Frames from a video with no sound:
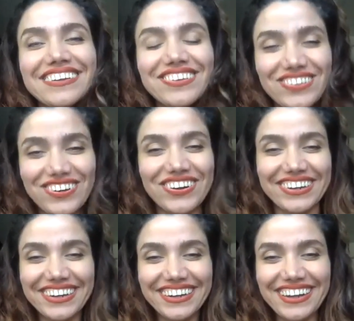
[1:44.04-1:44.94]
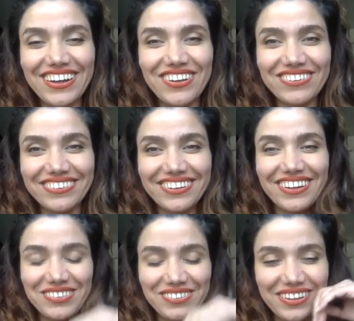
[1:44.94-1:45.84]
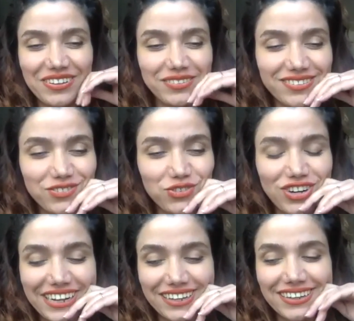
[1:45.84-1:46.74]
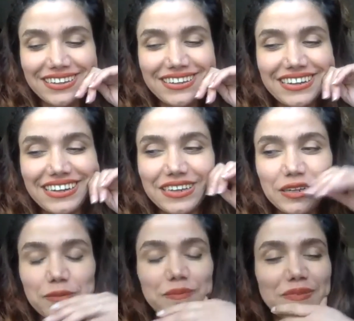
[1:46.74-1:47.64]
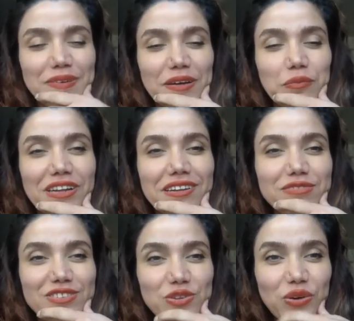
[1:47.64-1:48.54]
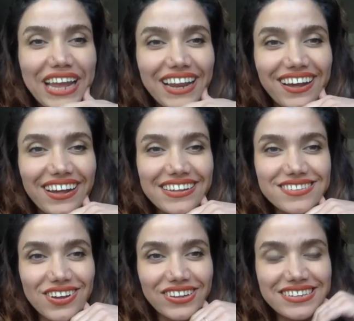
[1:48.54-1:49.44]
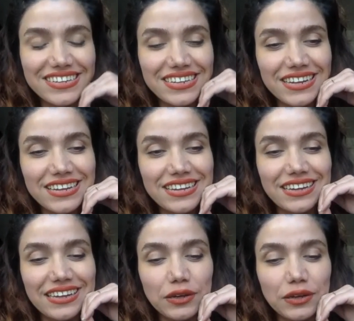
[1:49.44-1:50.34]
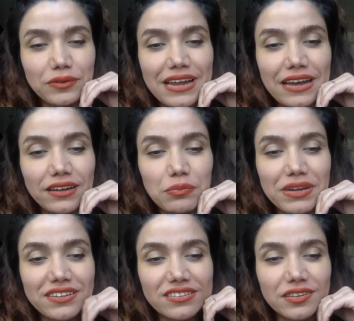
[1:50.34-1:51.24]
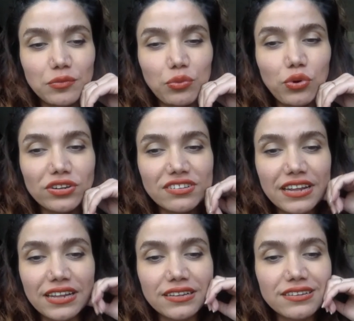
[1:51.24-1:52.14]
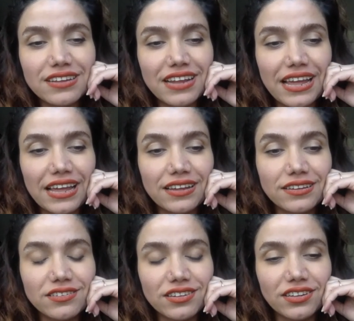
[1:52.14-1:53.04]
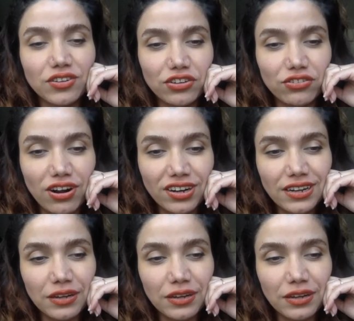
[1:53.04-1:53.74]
Sure. I'll try. My name is Soheila Azadi. Now I'm based in Portland and in Iran.